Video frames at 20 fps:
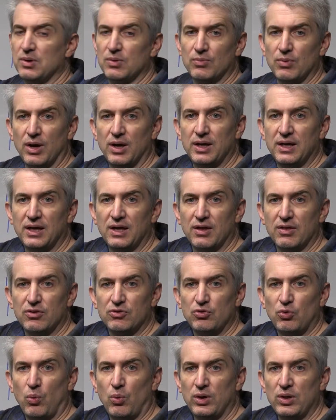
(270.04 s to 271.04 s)
to be running
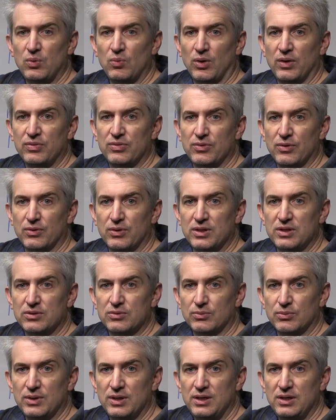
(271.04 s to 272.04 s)
at
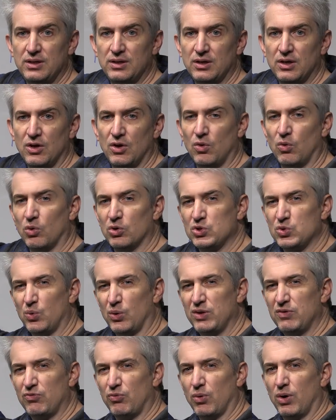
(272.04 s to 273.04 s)
2133 or
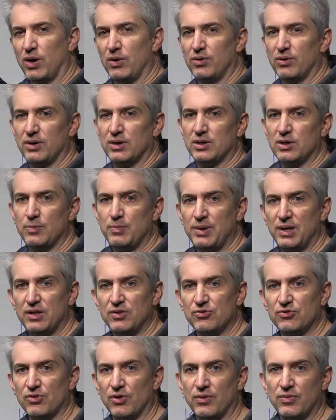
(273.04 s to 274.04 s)
2400. It
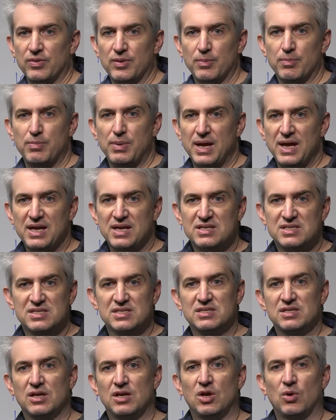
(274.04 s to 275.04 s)
depends on the
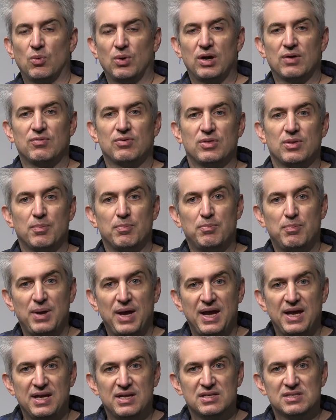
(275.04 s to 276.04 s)
base, whatever the
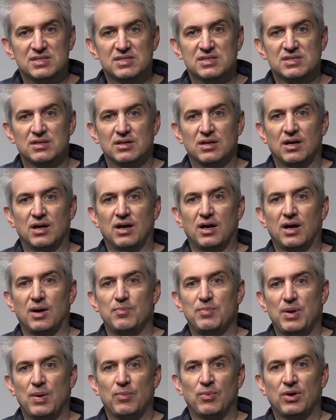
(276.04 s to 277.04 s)
base
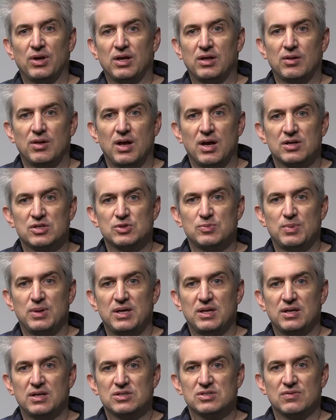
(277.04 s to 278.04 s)
uh, memory clock
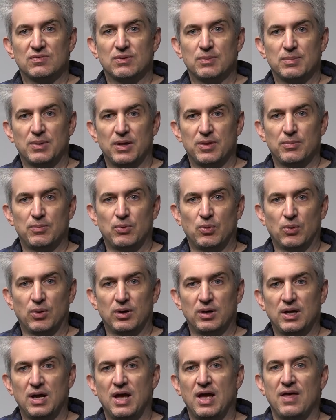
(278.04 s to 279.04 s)
speed is of the
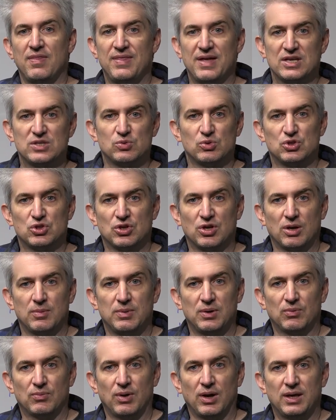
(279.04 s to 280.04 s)
motherboard, that's what you're going
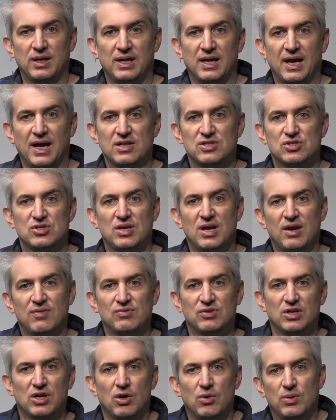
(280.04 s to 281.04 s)
to be running at. So you
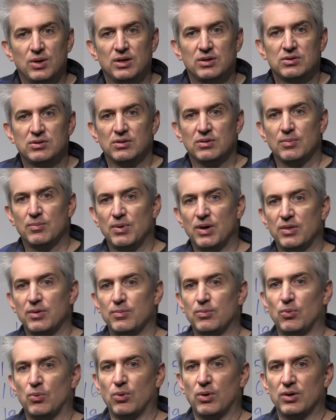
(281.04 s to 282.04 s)
have to go into the
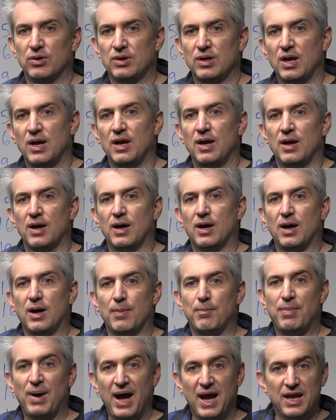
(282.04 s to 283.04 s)
motherboard
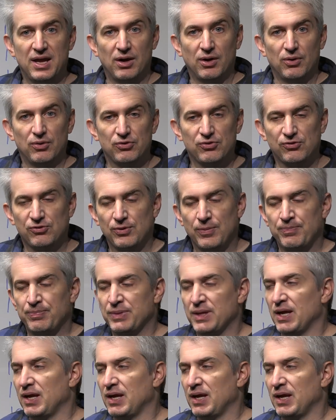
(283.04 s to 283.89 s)
uh, BIOS